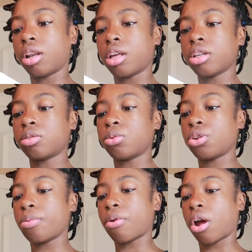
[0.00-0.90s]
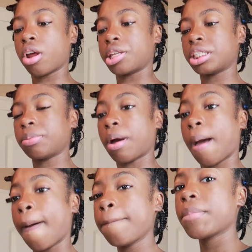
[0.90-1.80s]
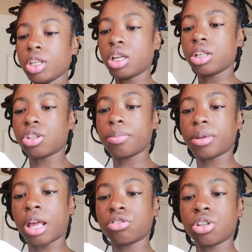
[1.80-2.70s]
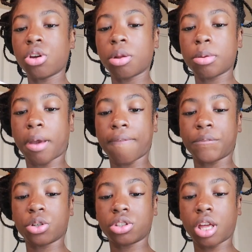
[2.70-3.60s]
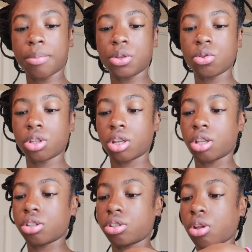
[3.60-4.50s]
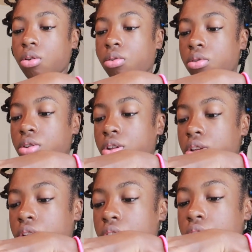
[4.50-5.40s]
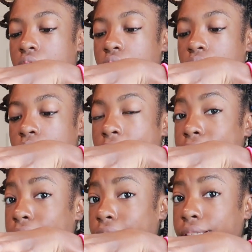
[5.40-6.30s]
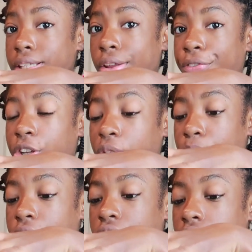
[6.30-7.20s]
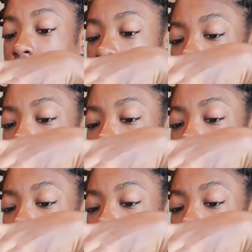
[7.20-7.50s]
Lux Beauty Bar and Spa. This is actually going to be my first time using it, so you guys get to see the first impression and